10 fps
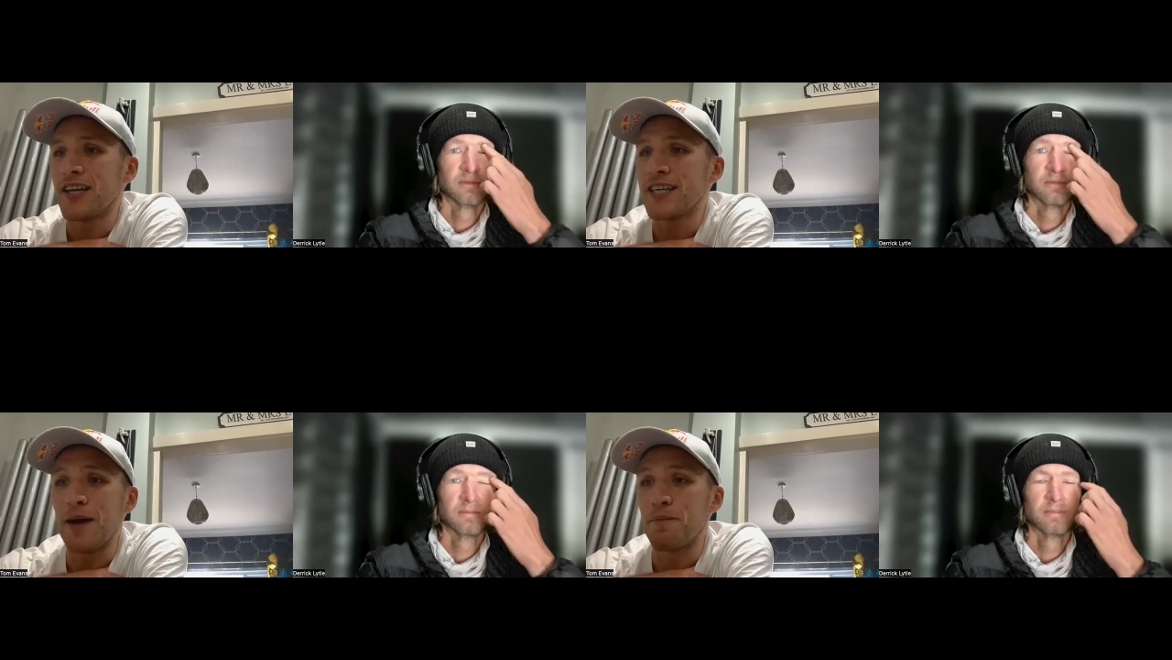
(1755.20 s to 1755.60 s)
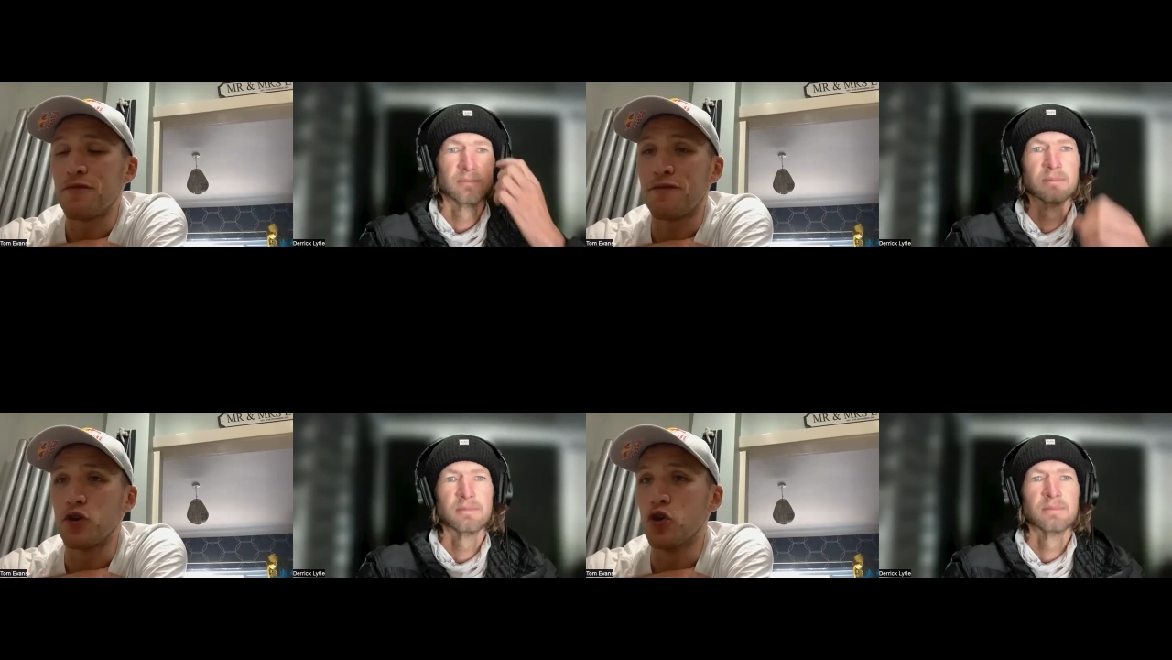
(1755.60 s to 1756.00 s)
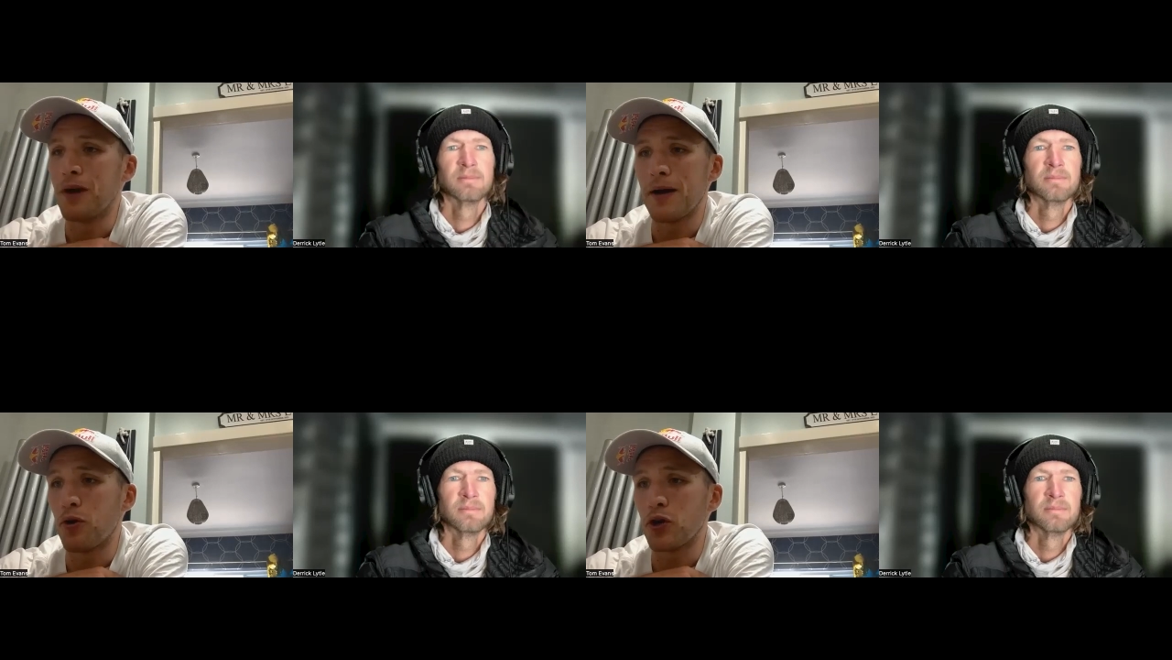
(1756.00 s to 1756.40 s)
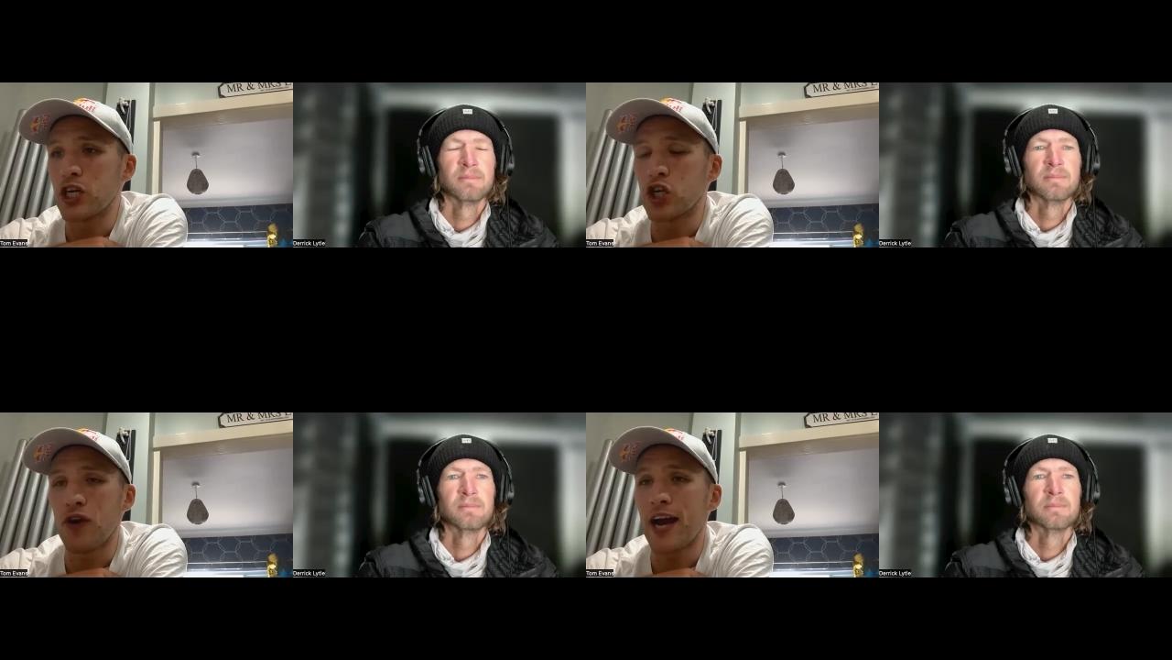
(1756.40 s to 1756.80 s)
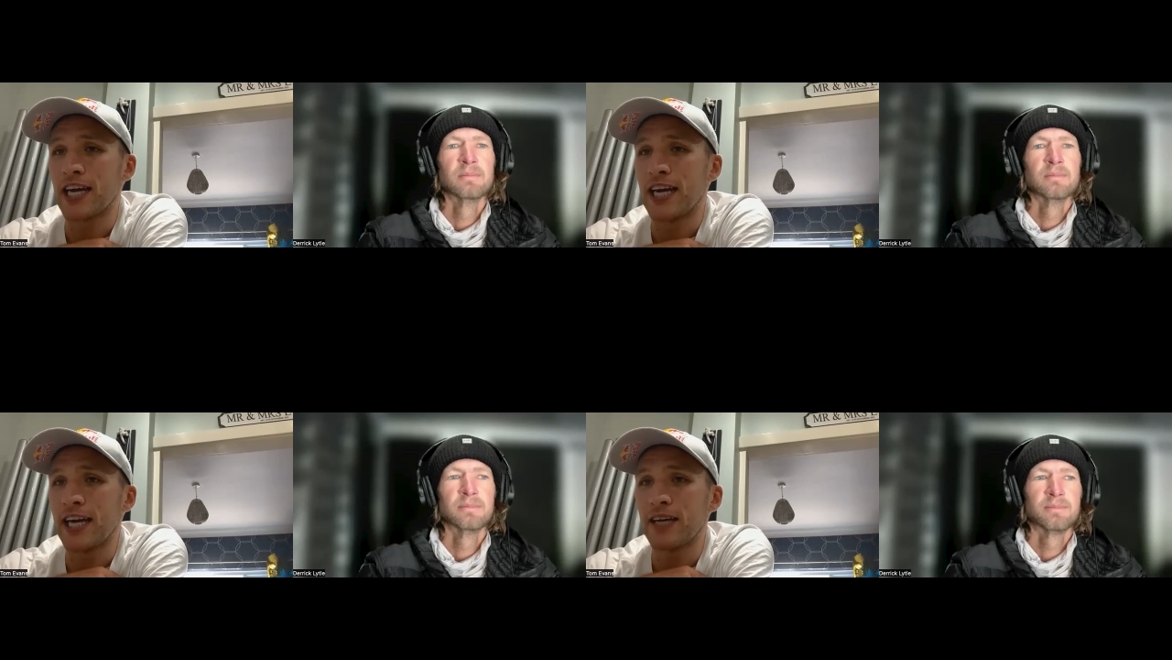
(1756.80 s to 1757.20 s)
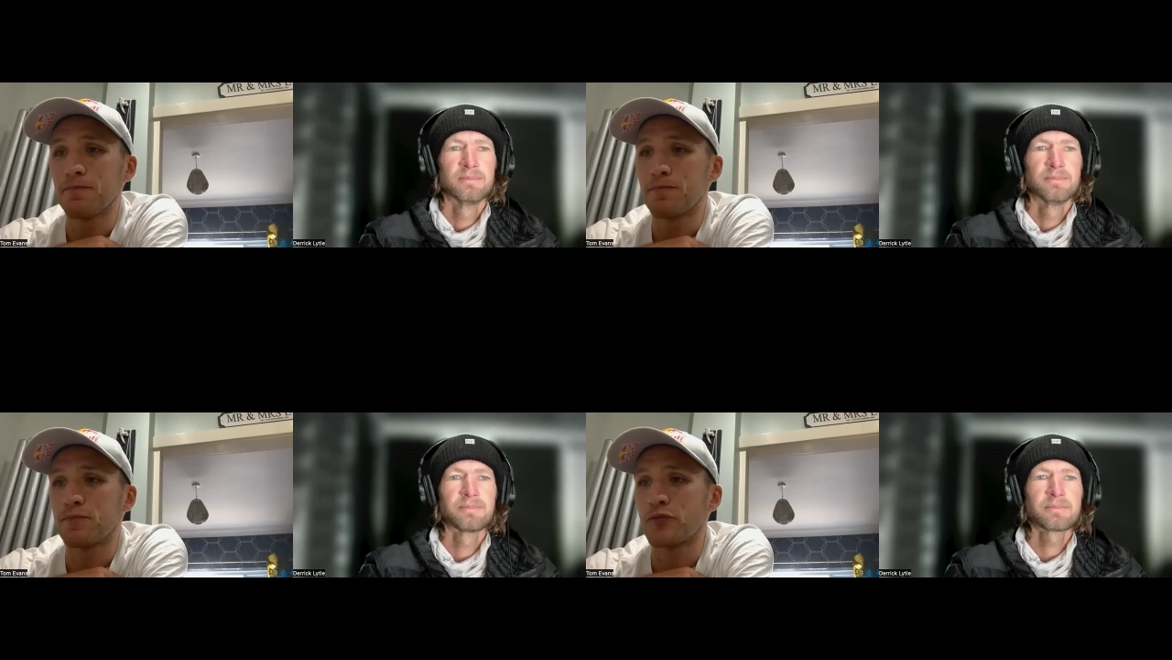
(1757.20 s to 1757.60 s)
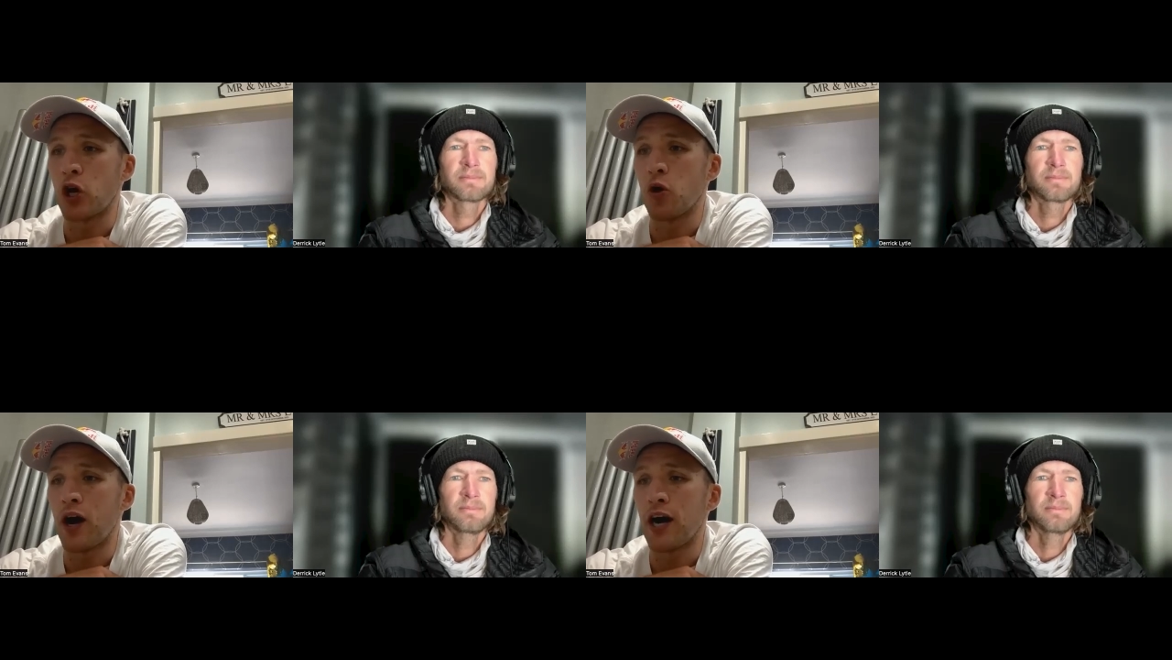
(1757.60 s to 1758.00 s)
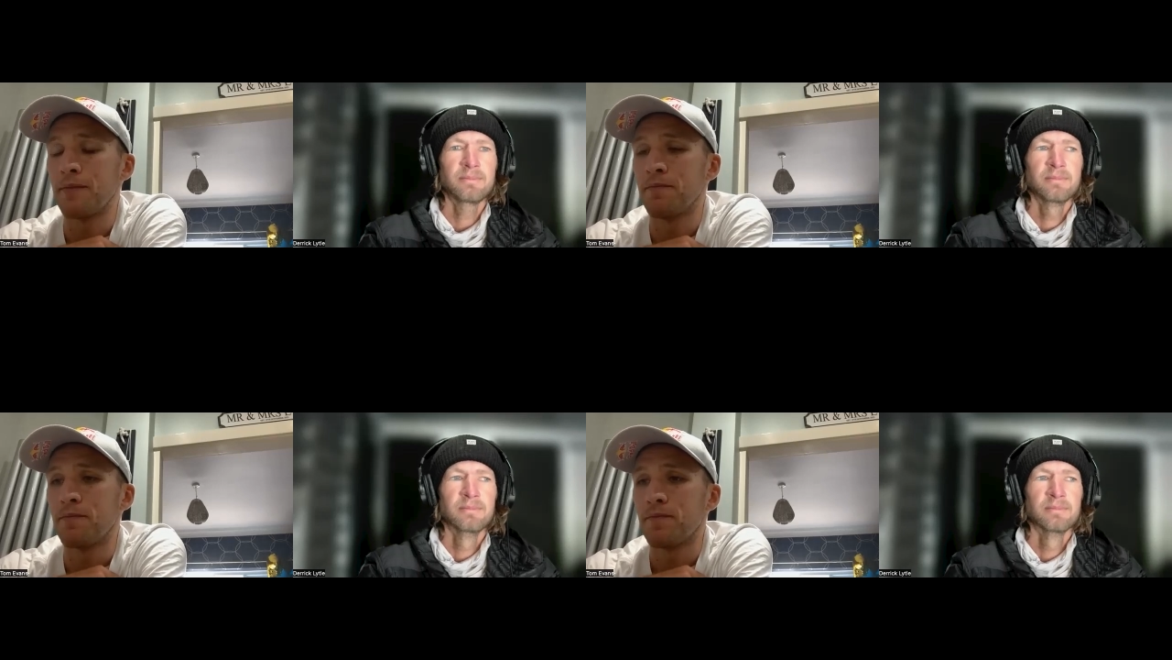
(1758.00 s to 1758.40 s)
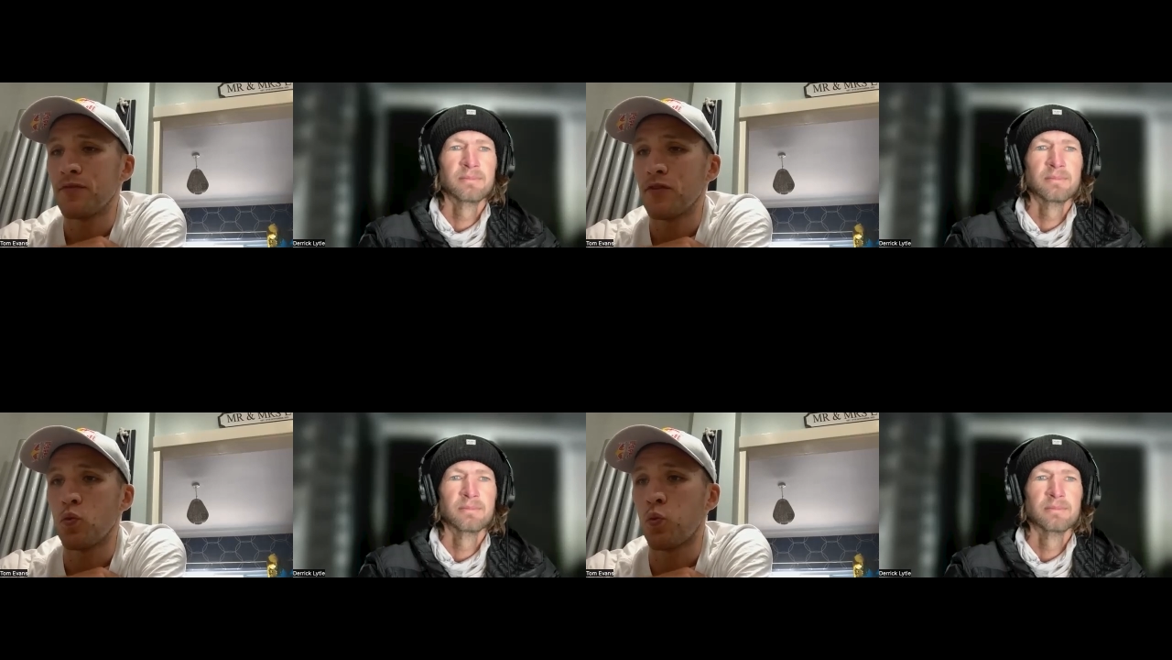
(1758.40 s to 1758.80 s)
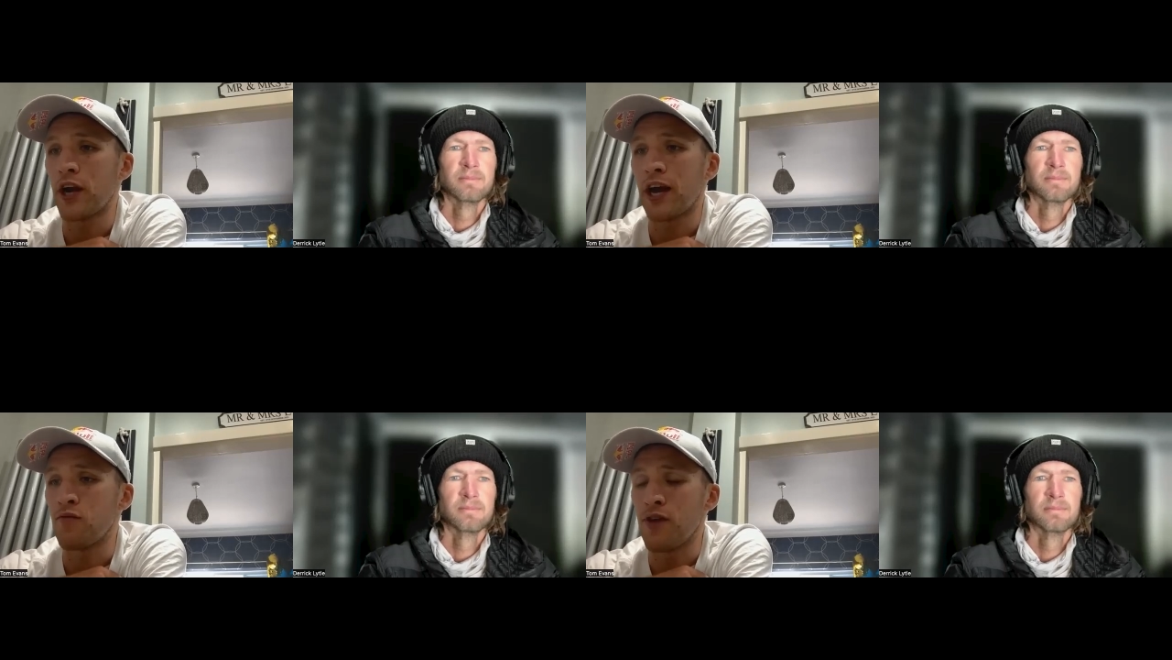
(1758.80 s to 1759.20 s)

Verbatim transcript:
Speaker 1: yeah, fuel my body correctly. So I'm one, I'm